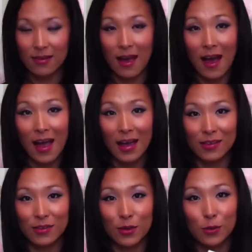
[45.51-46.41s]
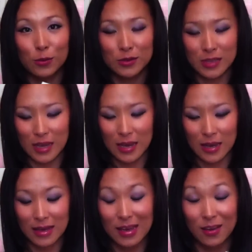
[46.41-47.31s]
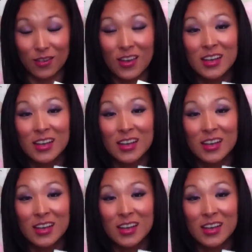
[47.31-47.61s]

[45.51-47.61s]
eyes, nose, and ears.